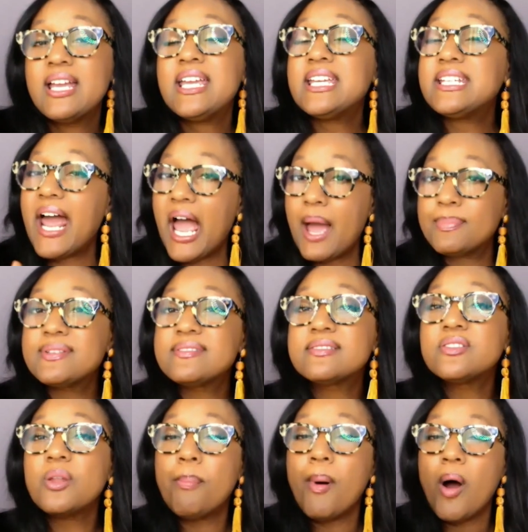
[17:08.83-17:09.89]
It happens
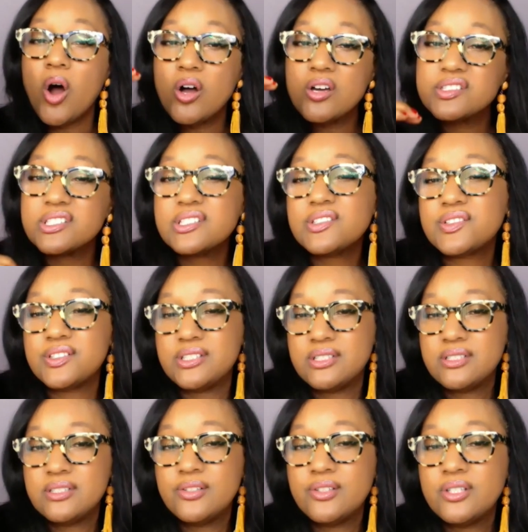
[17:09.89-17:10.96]
in the pauses,
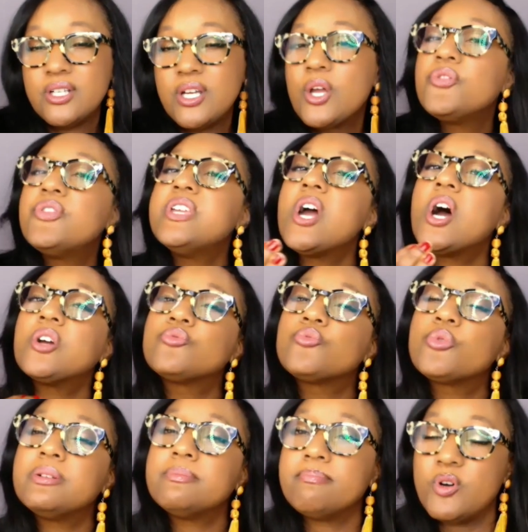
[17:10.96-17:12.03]
the
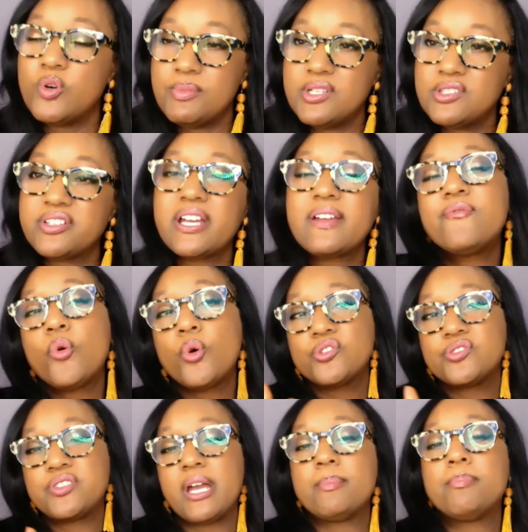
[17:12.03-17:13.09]
unwritten moments. Like, for
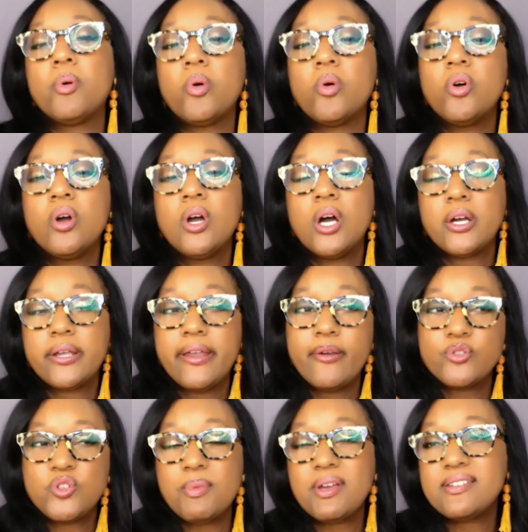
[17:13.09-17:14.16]
example, a
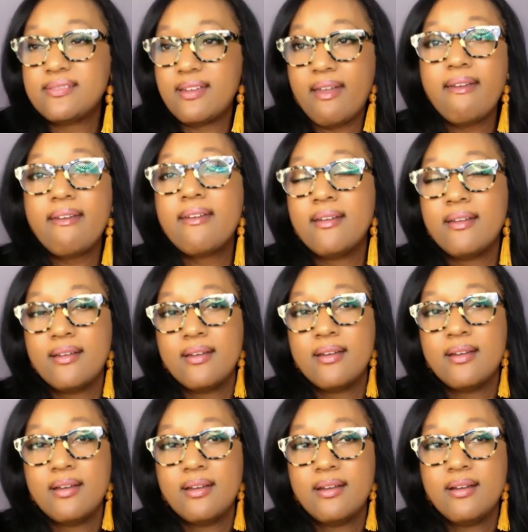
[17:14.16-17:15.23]
character may say,
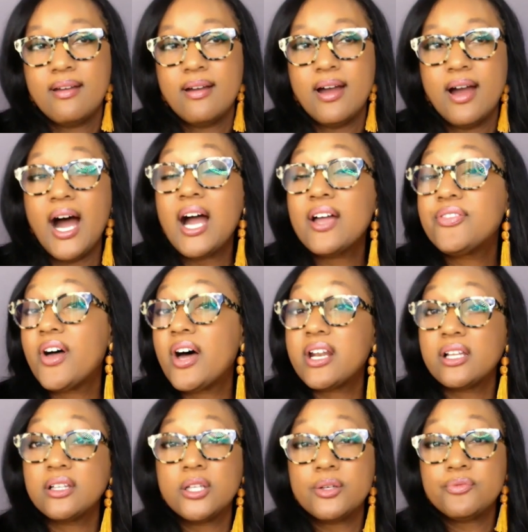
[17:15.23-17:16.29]
I thought
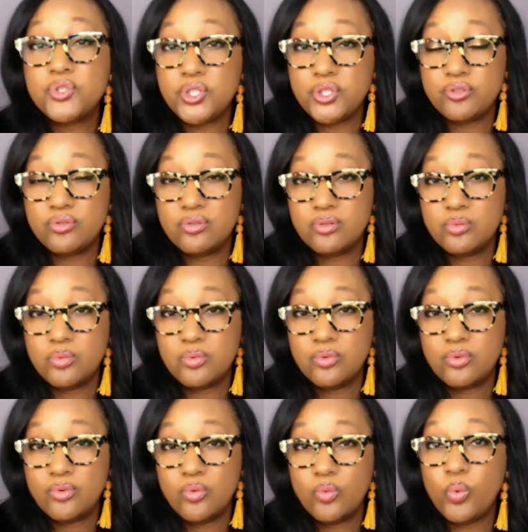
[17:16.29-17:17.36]
I loved you
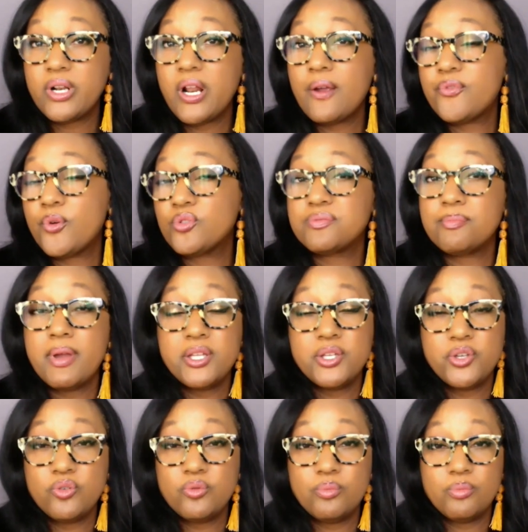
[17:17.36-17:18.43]
when I first met
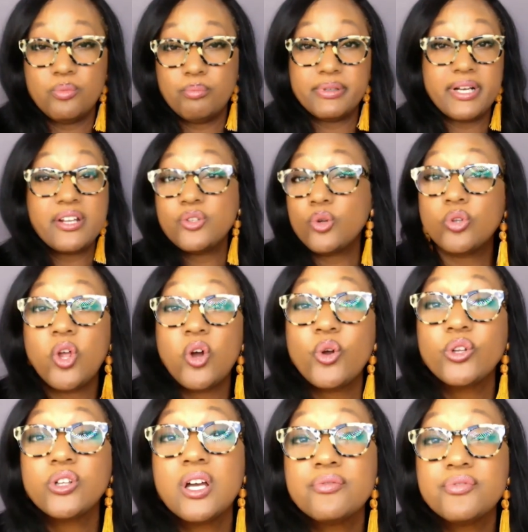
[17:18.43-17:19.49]
you, but I no
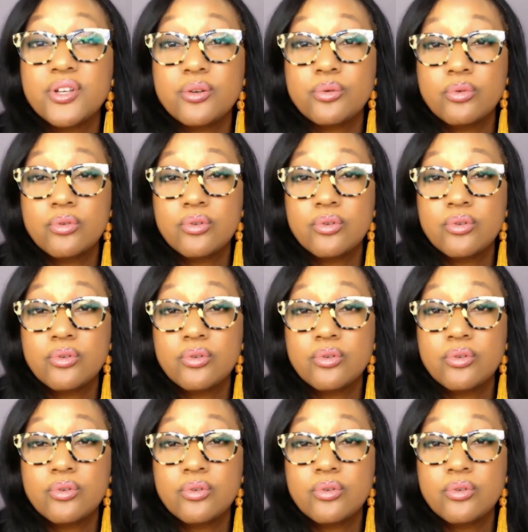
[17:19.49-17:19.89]
longer love you.